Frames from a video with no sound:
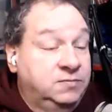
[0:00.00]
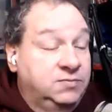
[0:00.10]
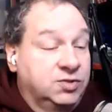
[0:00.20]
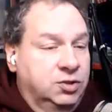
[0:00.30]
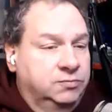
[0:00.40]

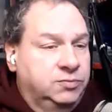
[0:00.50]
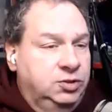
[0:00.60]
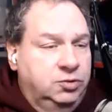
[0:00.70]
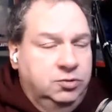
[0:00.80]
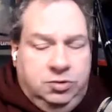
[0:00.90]
So,
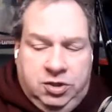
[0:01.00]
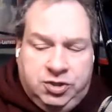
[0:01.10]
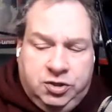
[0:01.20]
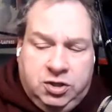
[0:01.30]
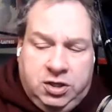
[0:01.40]
did you get
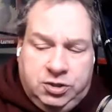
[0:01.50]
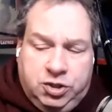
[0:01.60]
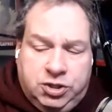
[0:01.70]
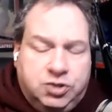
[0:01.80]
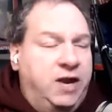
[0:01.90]
your
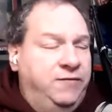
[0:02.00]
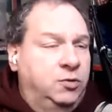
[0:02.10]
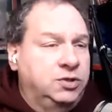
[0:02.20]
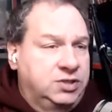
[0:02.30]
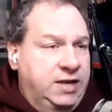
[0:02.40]

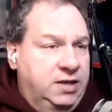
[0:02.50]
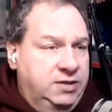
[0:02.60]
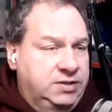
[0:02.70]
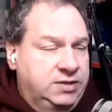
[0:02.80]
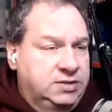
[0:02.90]
iPhone?
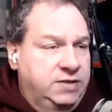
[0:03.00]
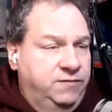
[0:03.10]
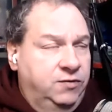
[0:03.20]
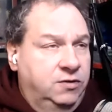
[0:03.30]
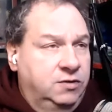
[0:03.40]
Is that set
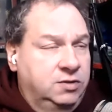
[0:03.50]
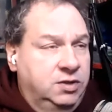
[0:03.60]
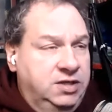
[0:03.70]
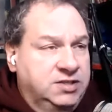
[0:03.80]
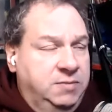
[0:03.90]
for
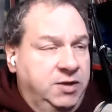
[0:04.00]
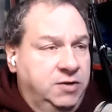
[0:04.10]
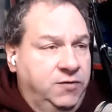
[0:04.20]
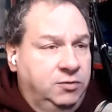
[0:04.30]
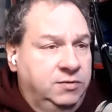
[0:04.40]
the eSIM on
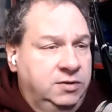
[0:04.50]
your phone?